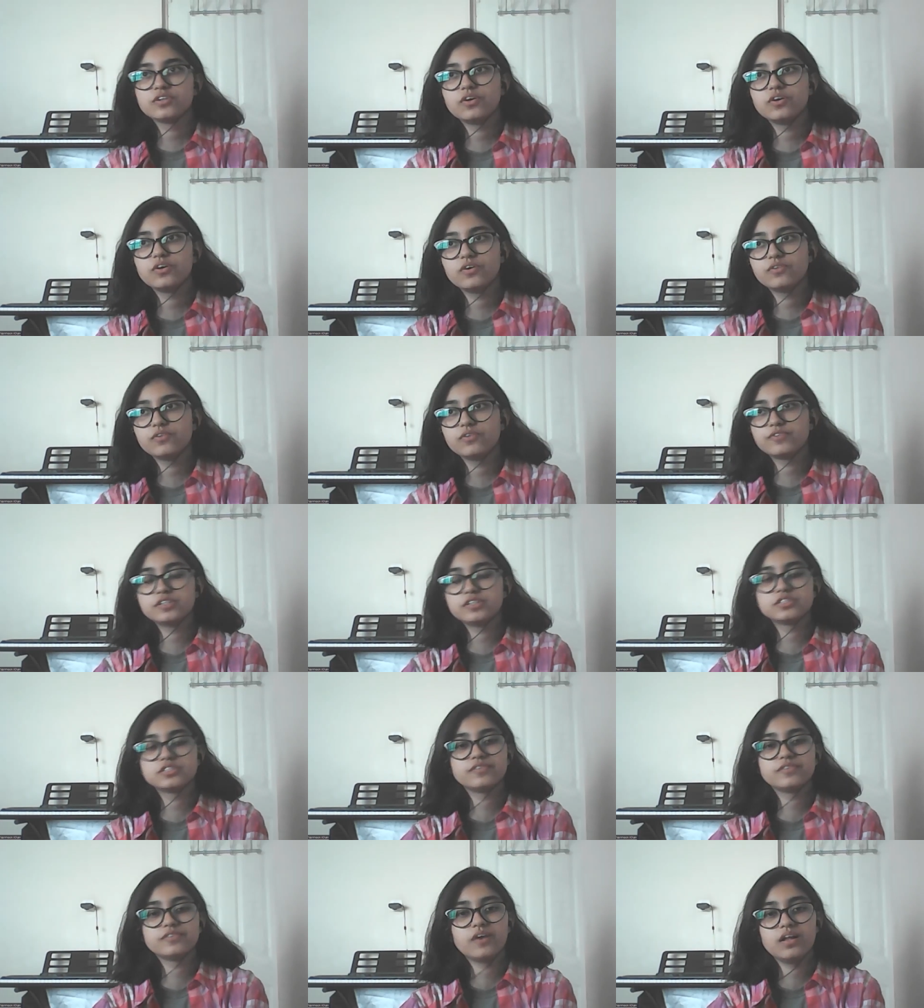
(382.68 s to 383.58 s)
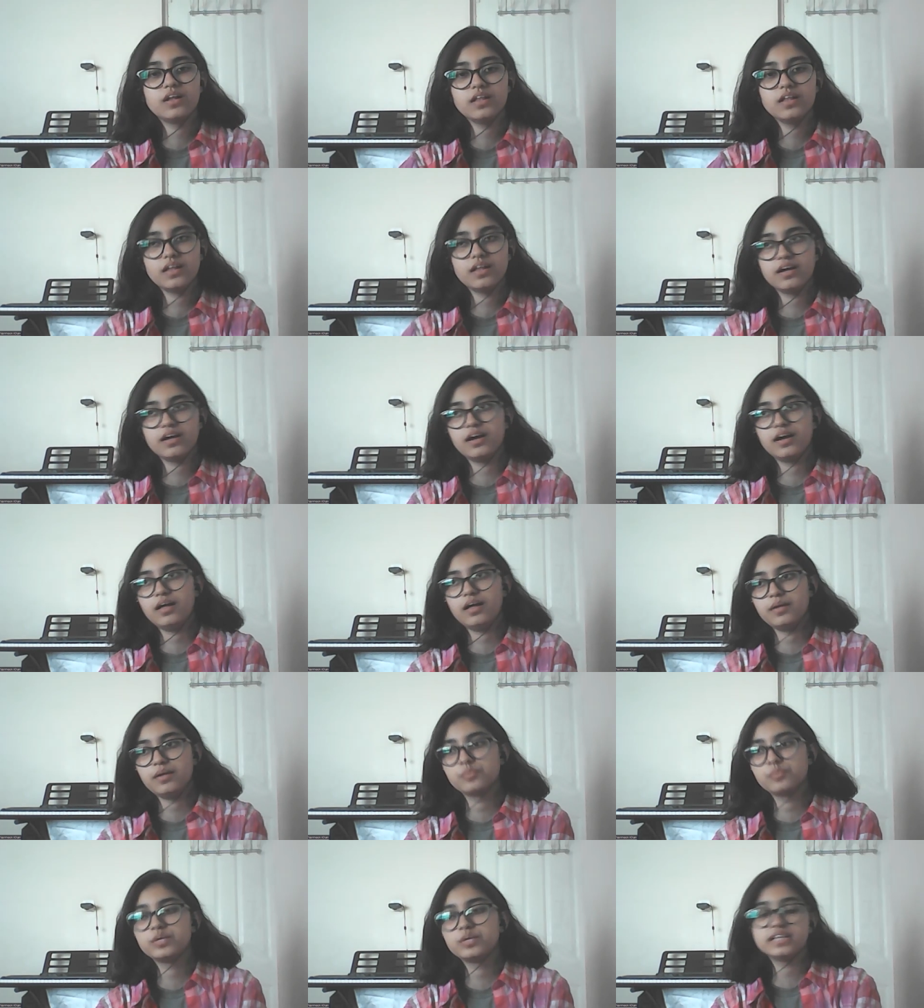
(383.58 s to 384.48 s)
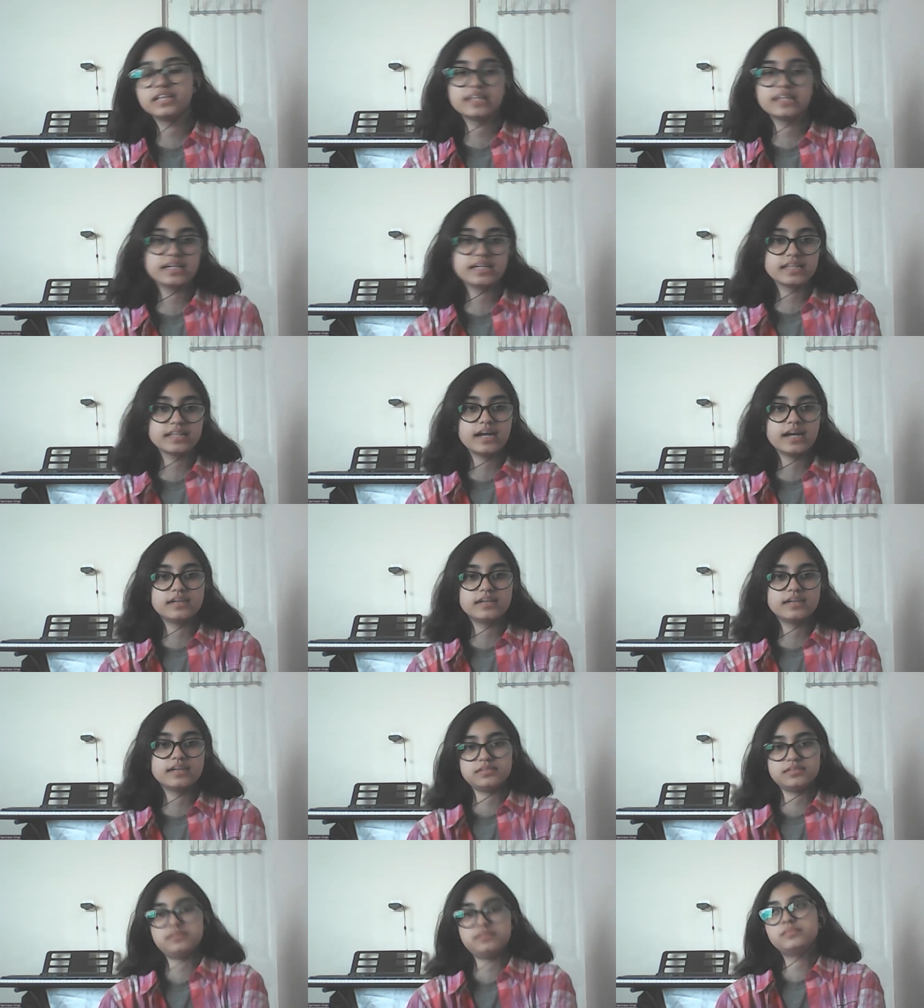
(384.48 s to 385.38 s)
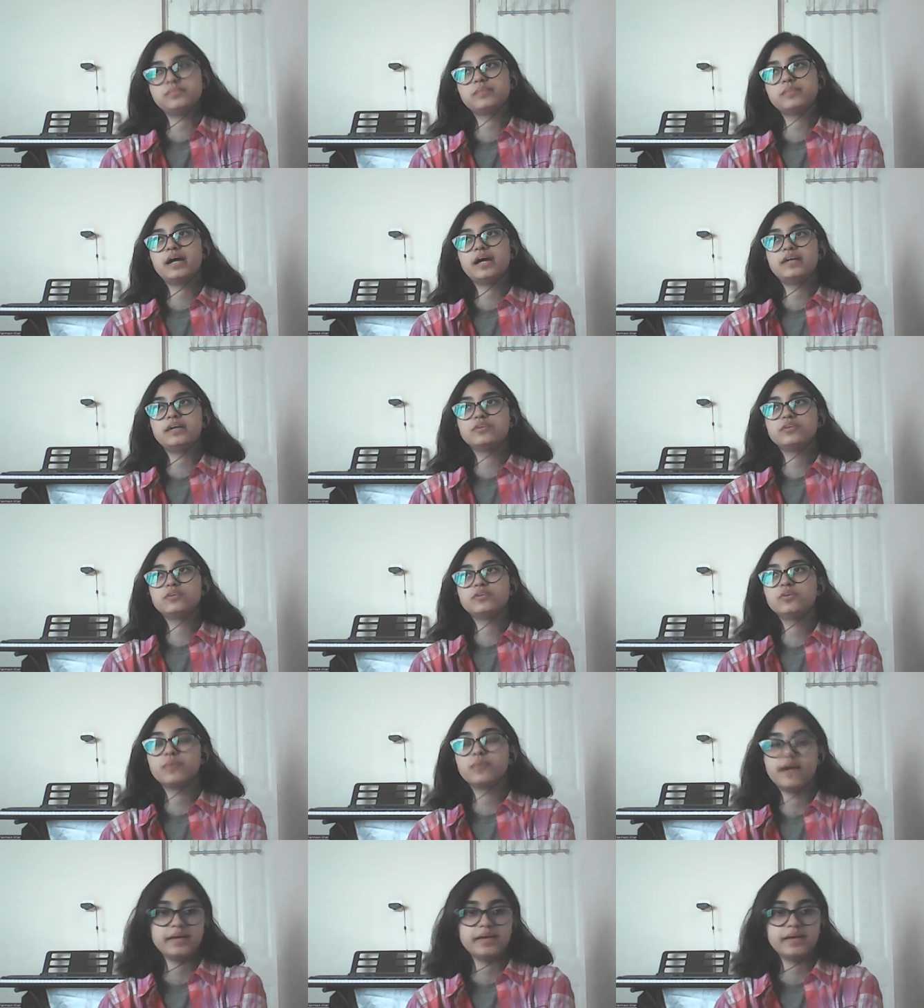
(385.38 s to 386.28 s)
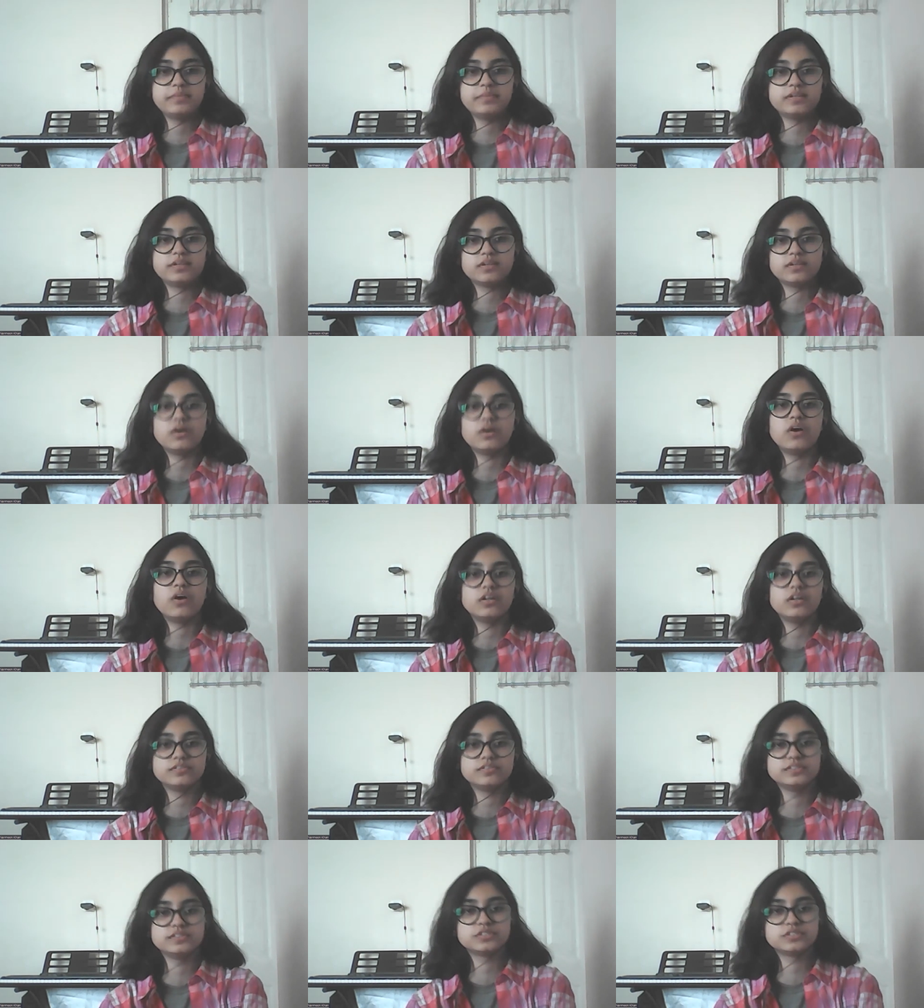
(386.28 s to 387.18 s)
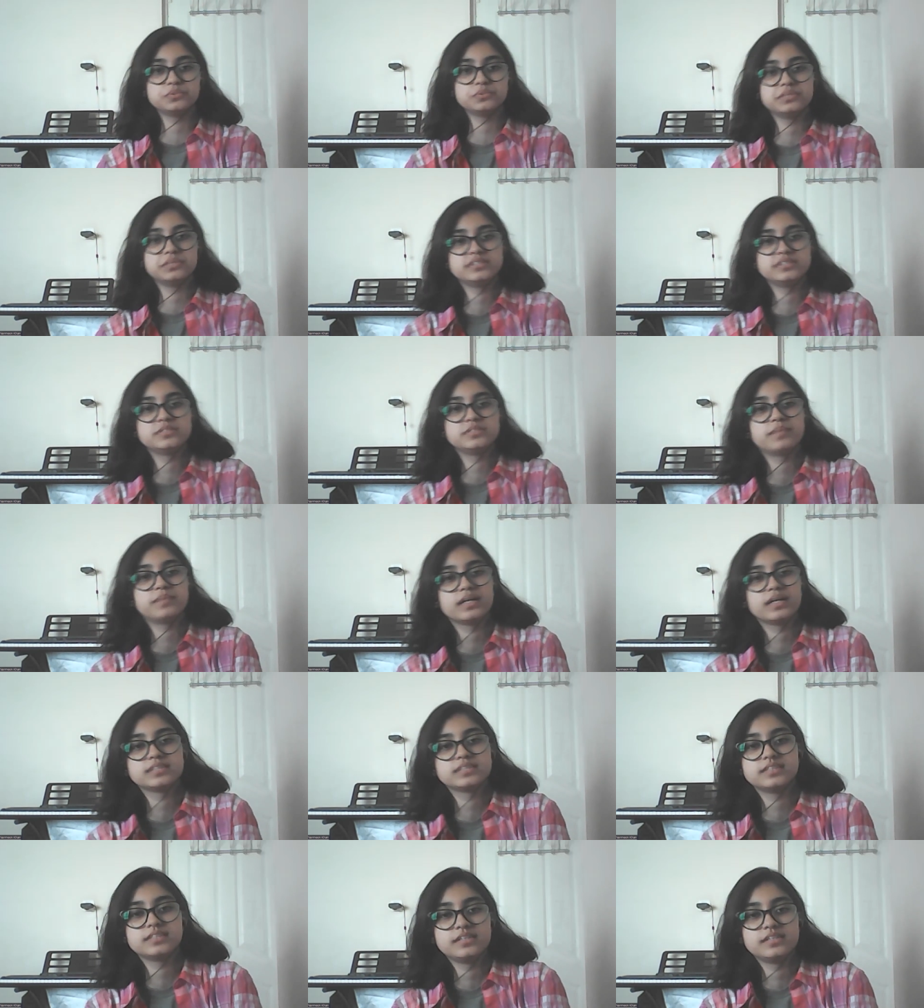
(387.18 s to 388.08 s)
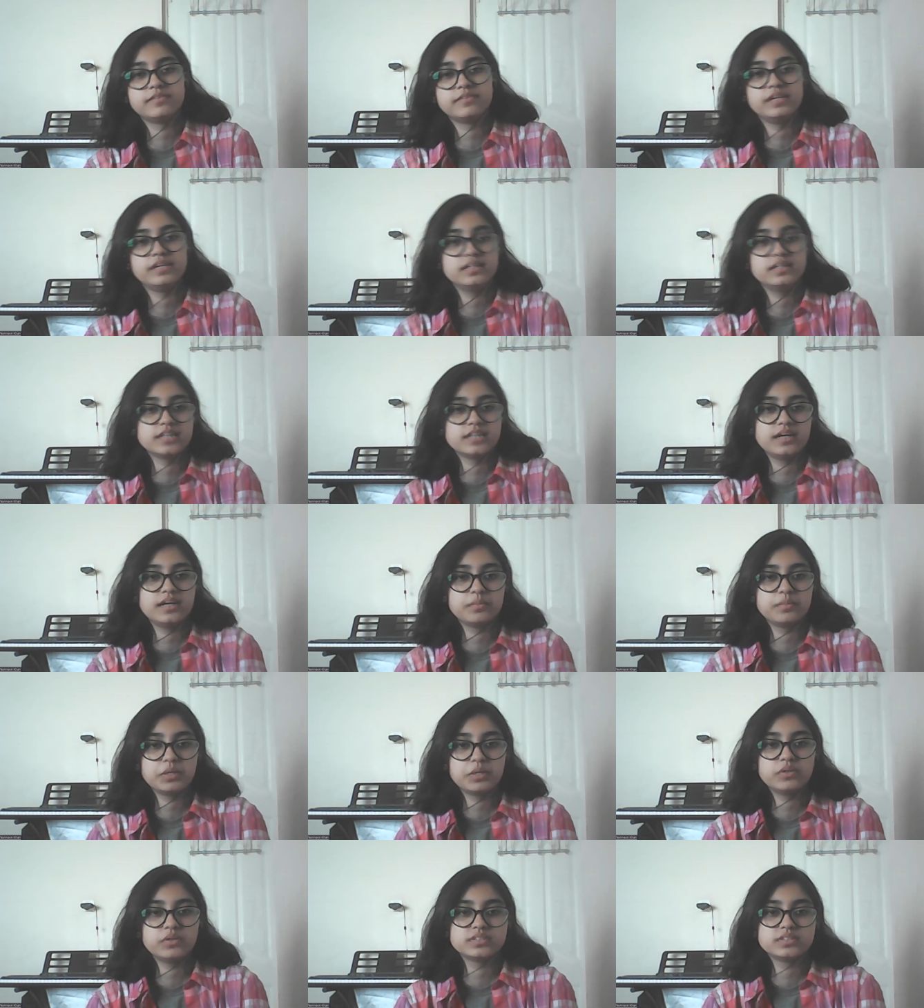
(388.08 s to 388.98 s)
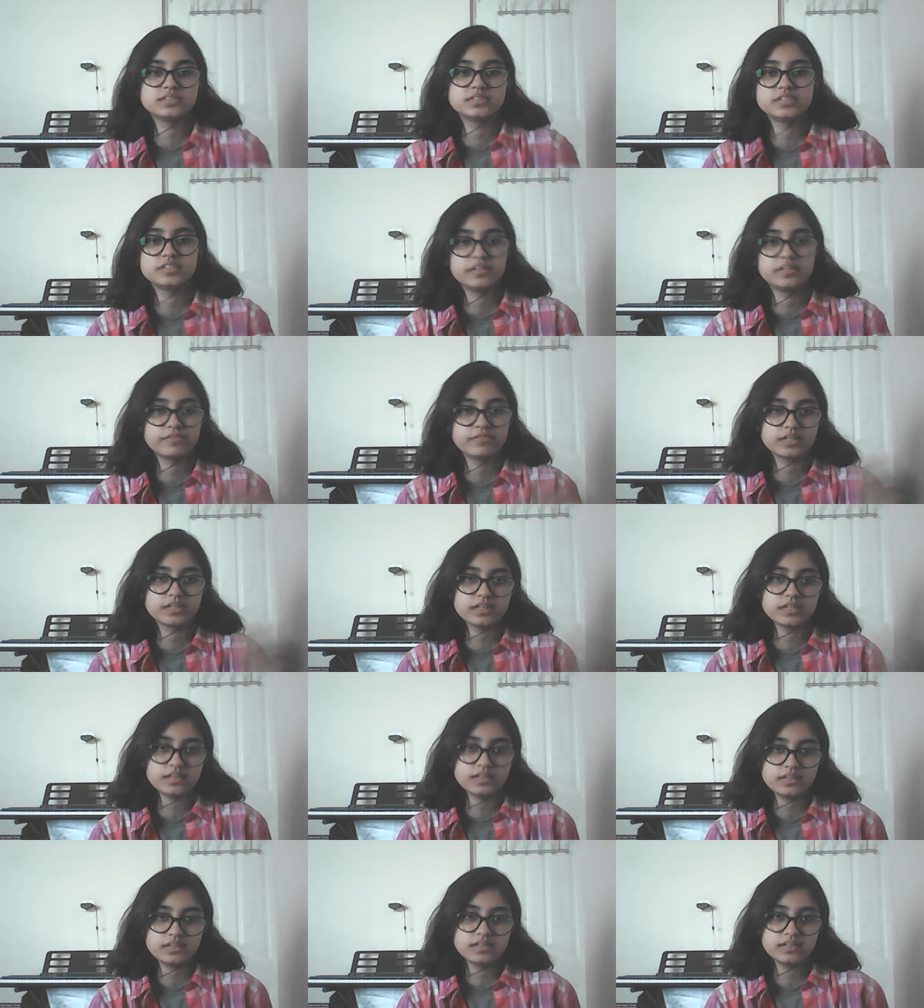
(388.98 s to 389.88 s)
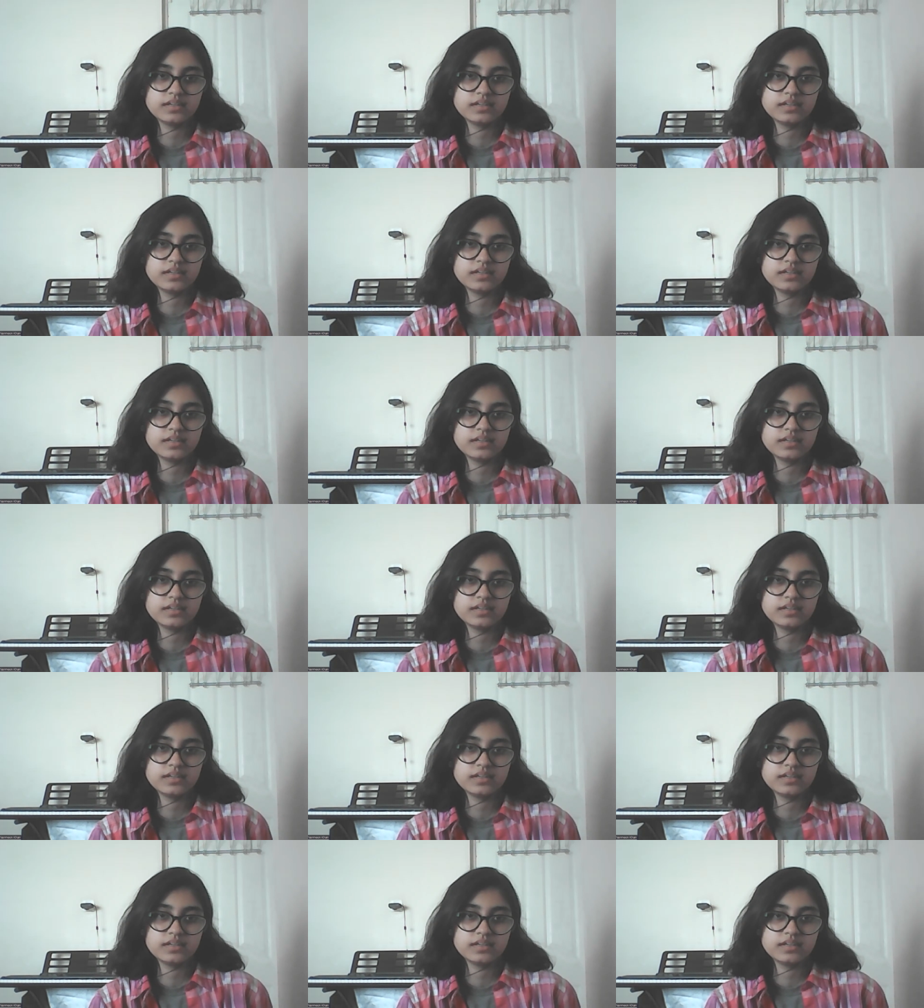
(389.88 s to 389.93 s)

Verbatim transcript: so first of all, uh, one thing that I don't know why, but all of the students in Pakistan are very excited about is the certificate.